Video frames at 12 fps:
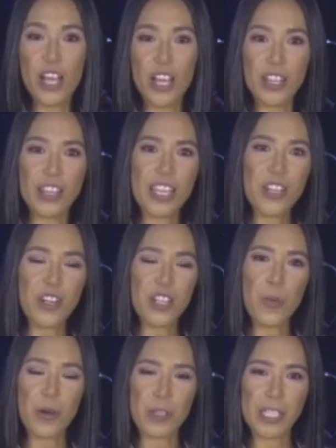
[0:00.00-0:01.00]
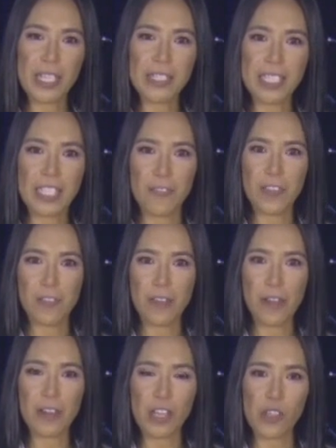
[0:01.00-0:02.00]
They can go to the Motorcycle Safety
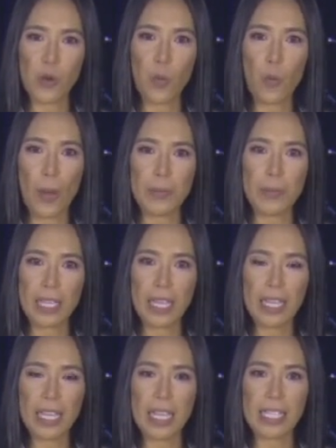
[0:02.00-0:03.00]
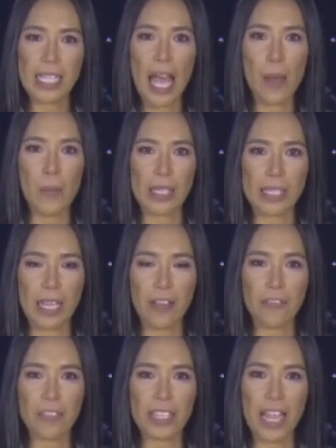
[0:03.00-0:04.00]
Foundation website. It's
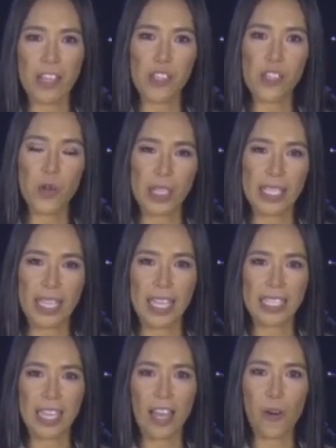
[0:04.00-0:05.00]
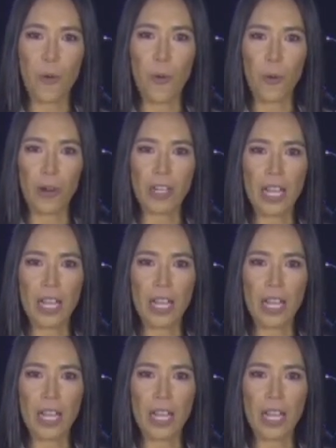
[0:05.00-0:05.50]
msf-usa.org.